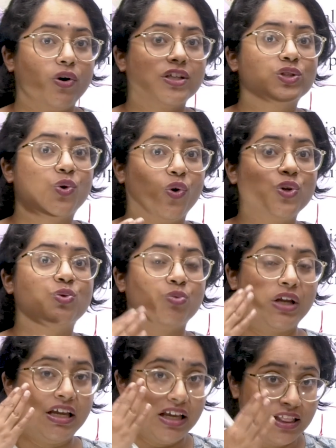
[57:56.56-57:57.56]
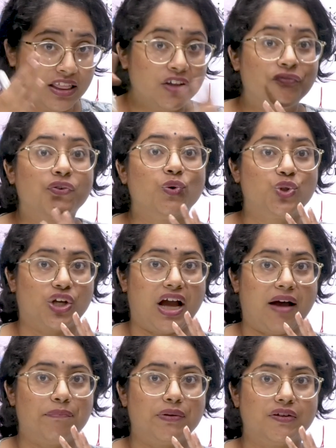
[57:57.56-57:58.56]
is going to in the future
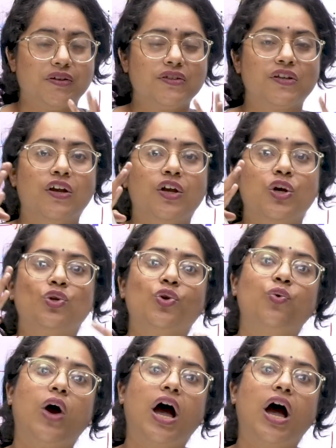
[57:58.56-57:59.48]
happen is, so you